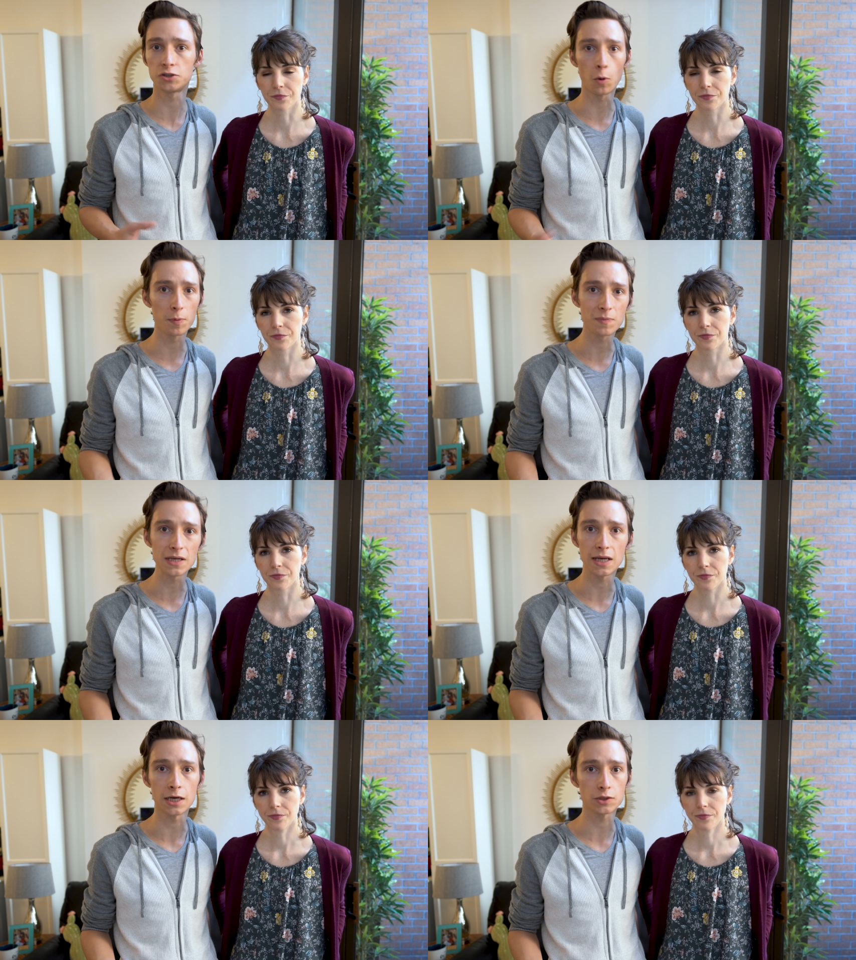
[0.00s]
Speaker 1: dopamine
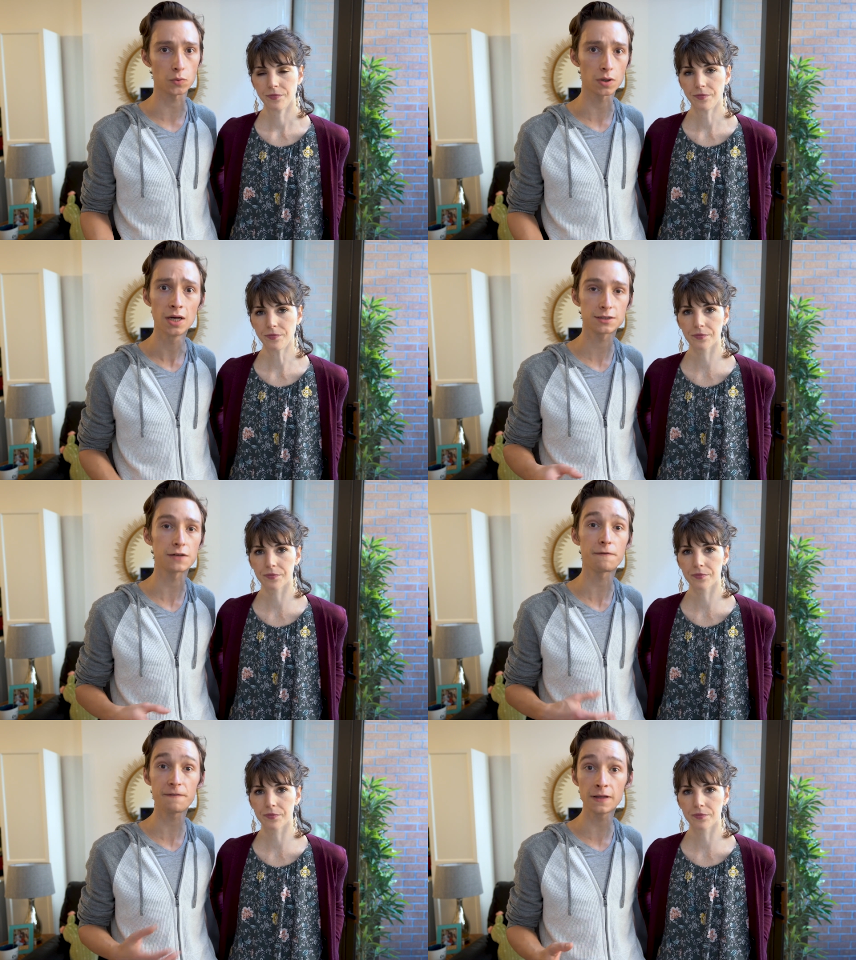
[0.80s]
hit or to
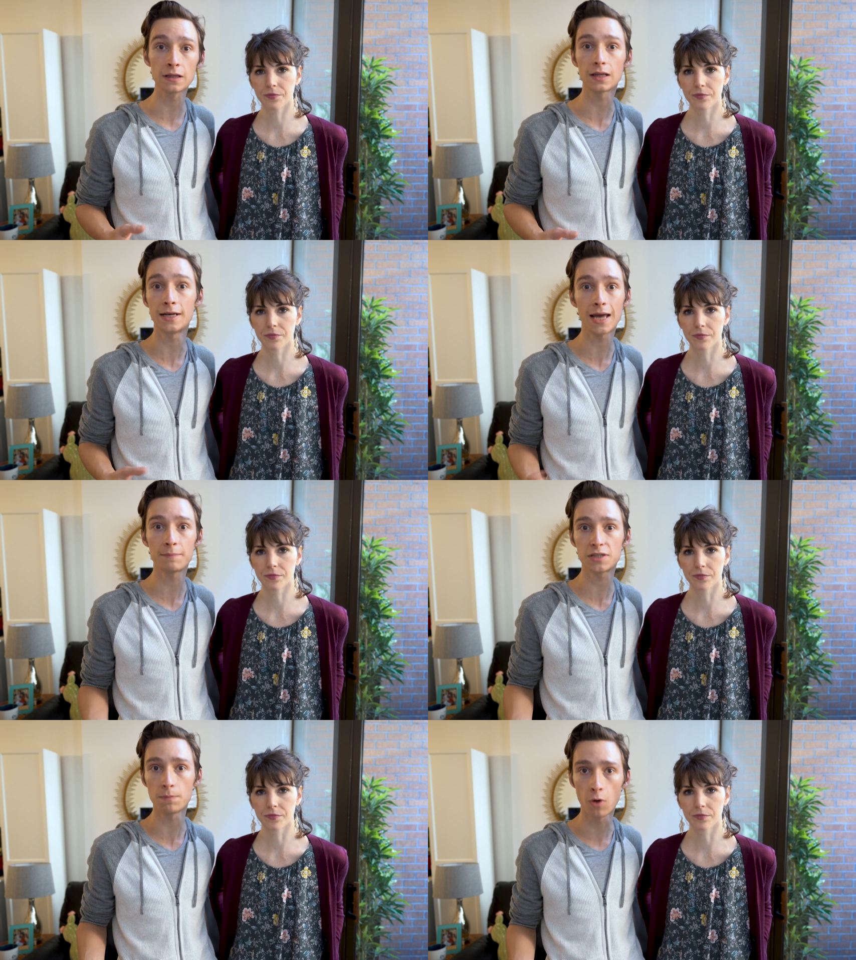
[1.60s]
fill an
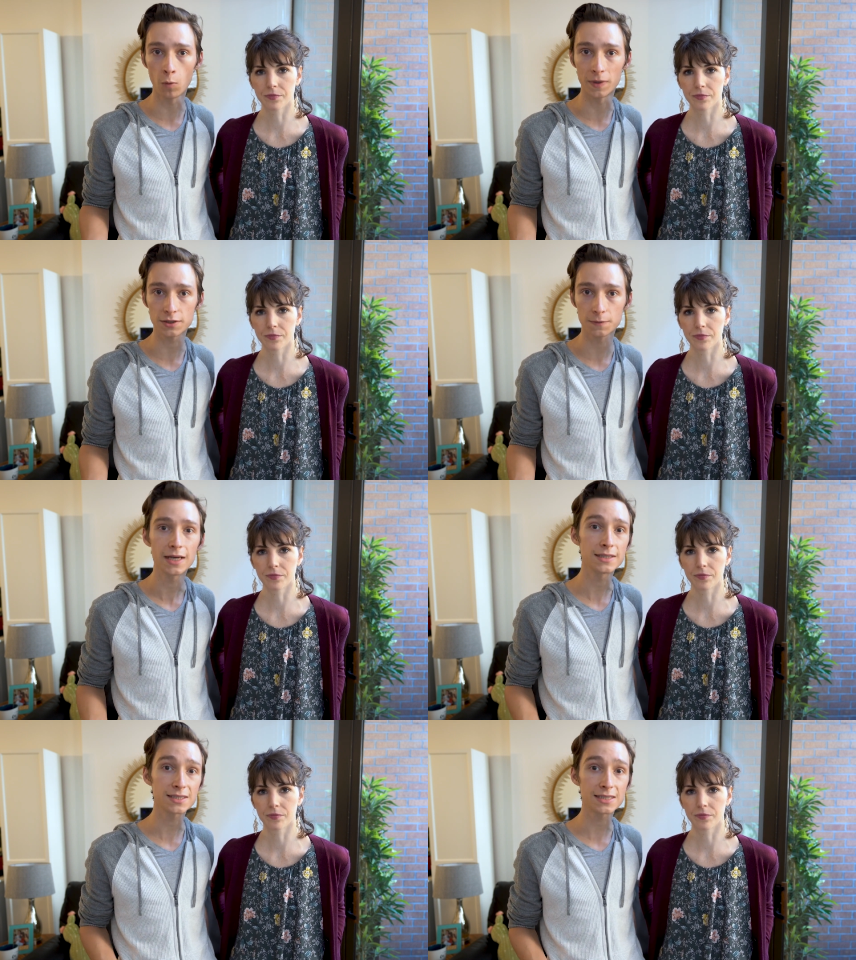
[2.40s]
empty moment.
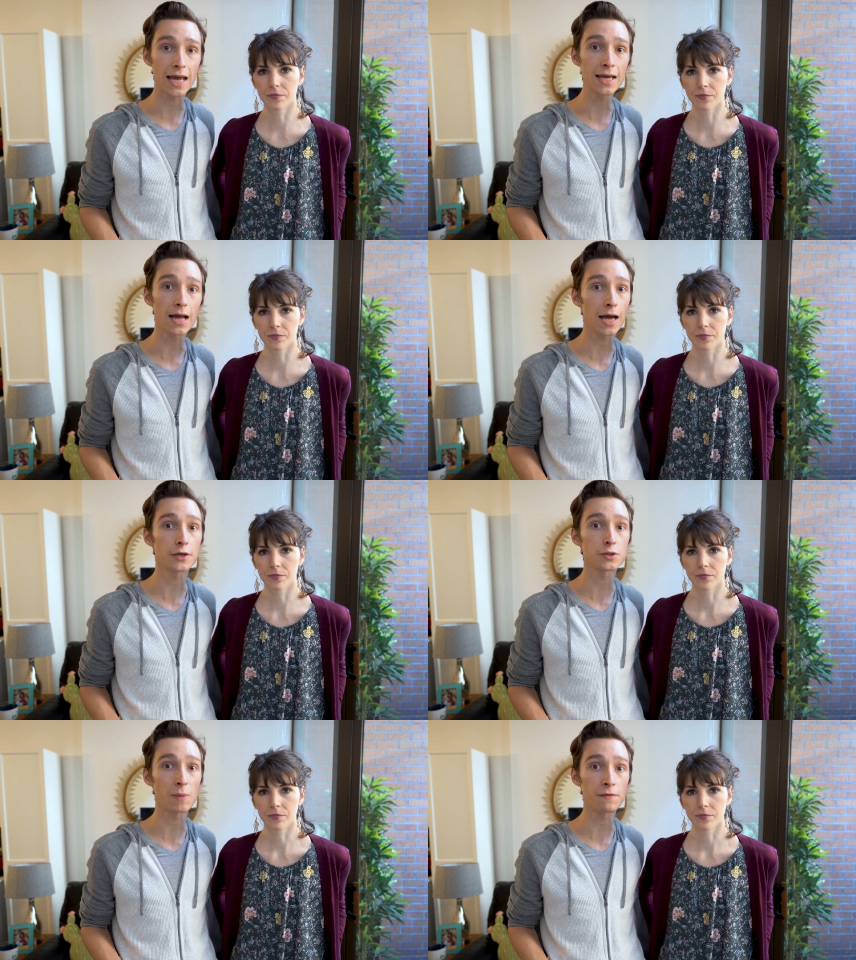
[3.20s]
Instead, I
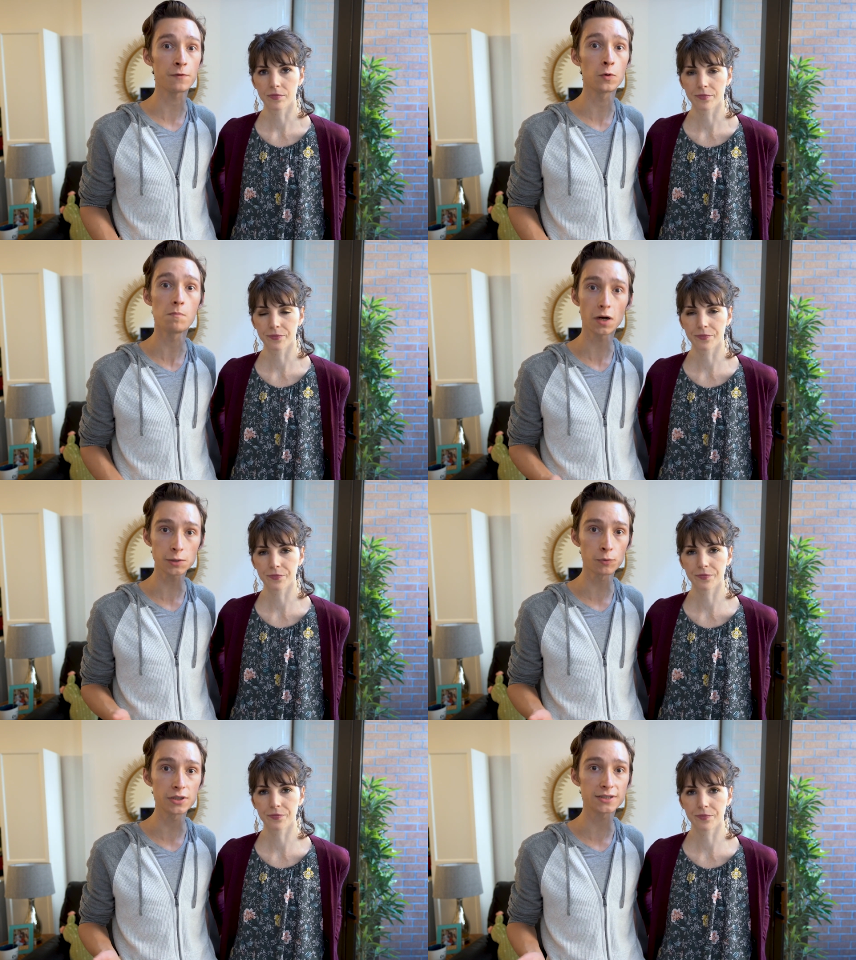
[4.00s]
use my phone much
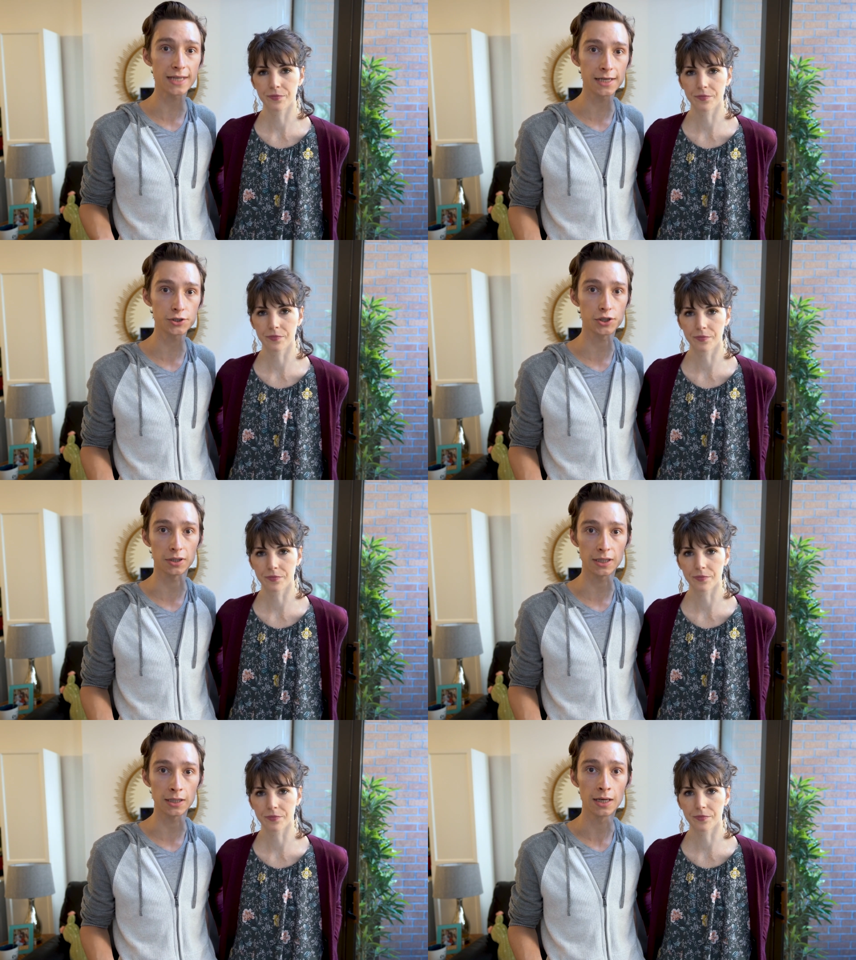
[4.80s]
more
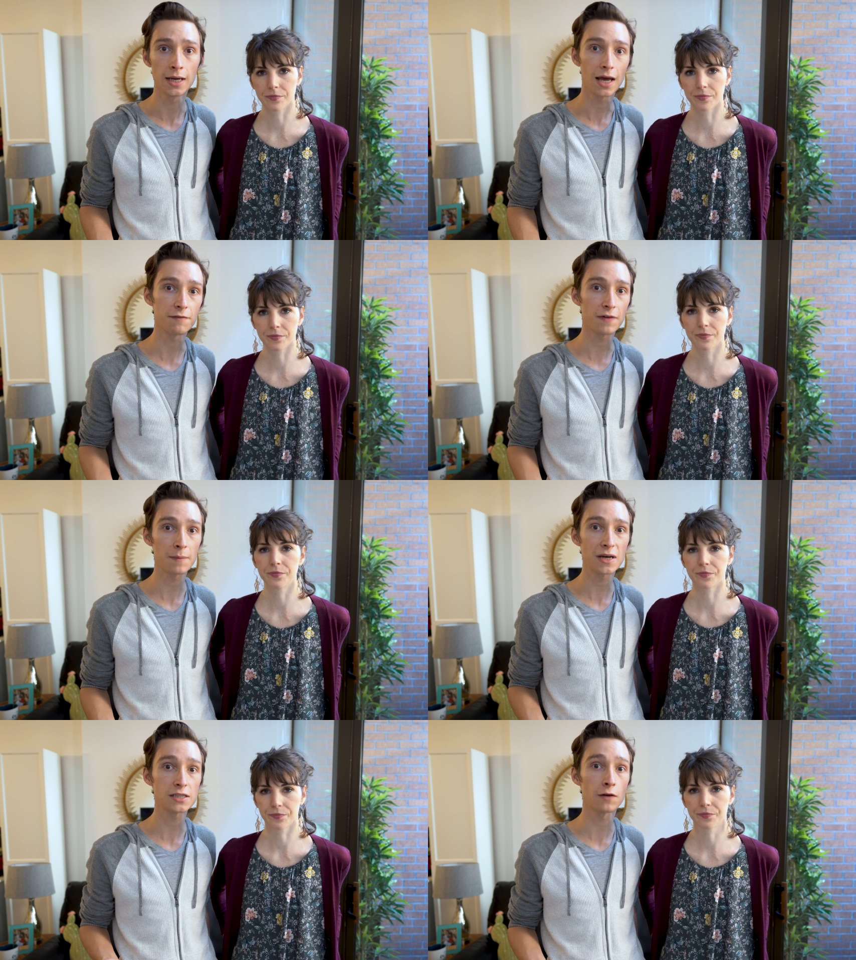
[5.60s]
intentionally and find
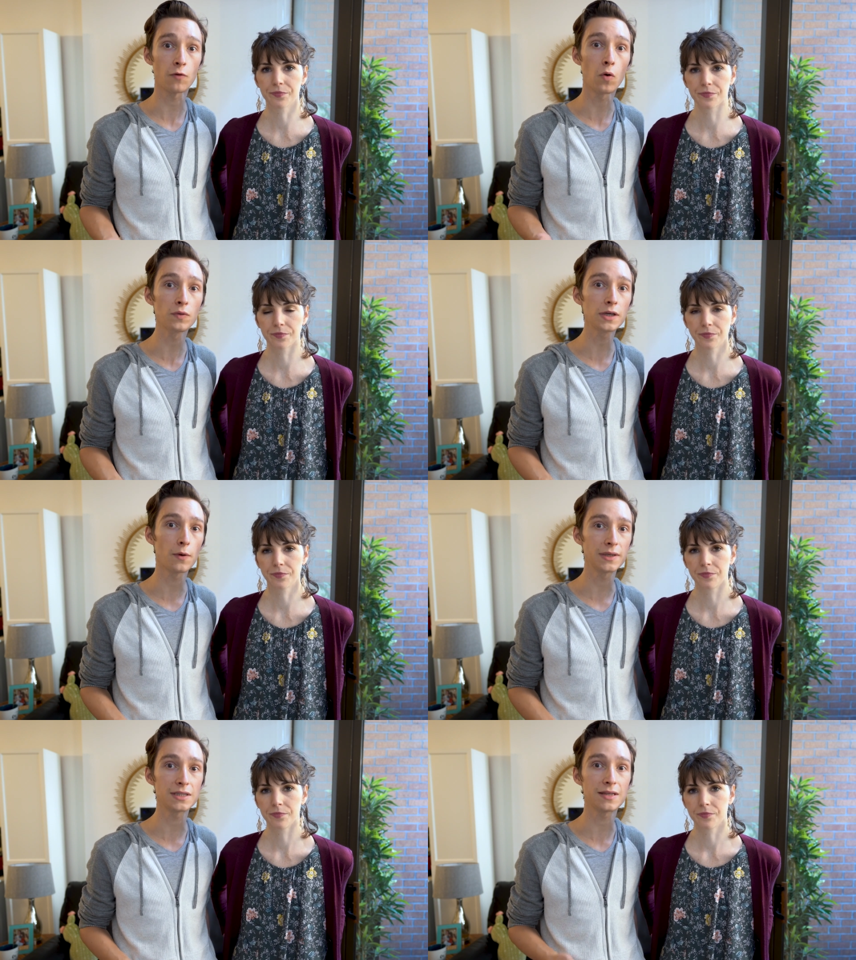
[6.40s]
myself only
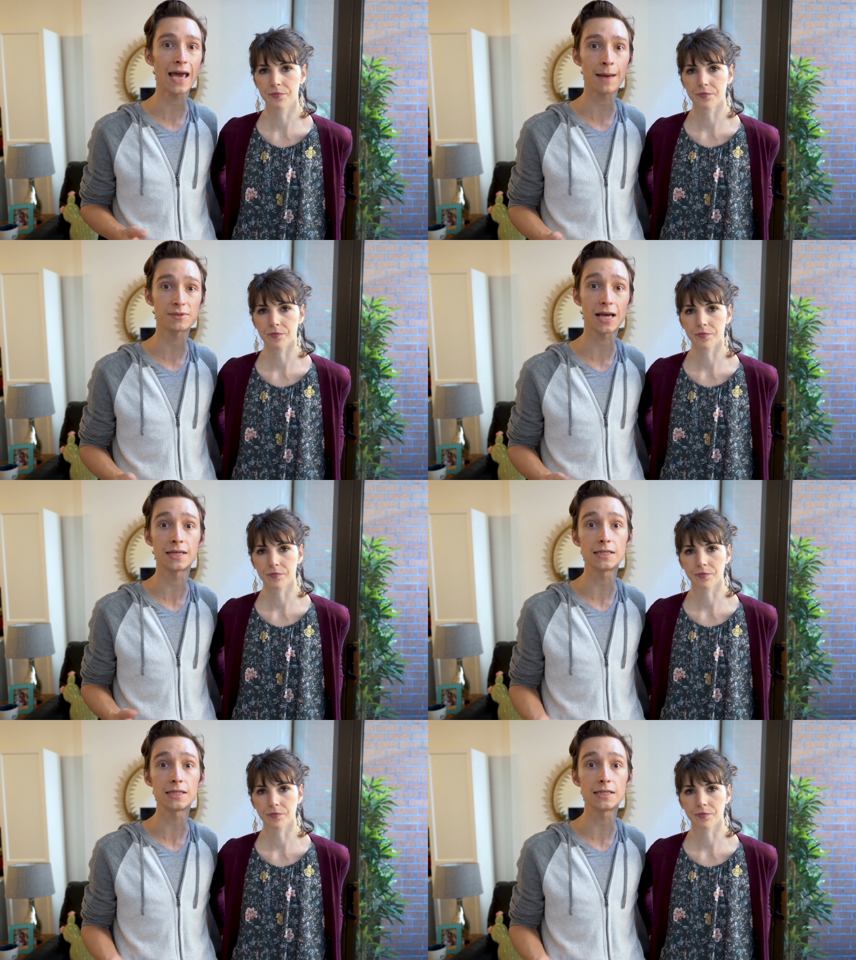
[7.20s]
going to the apps I